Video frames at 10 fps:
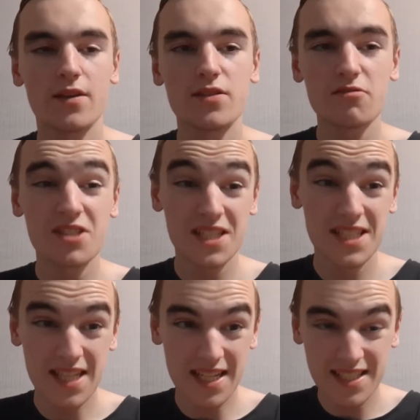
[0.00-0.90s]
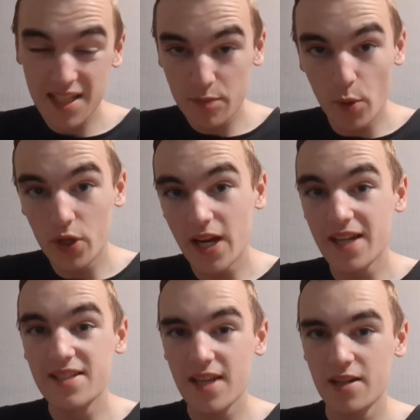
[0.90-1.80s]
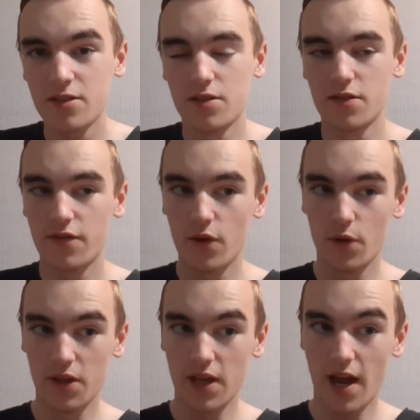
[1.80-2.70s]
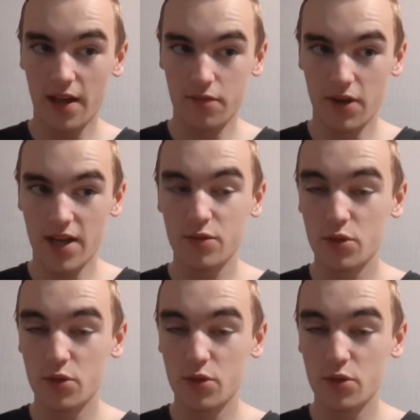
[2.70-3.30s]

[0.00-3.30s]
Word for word: A ZIM60 takes 6.9 seconds for the i3S,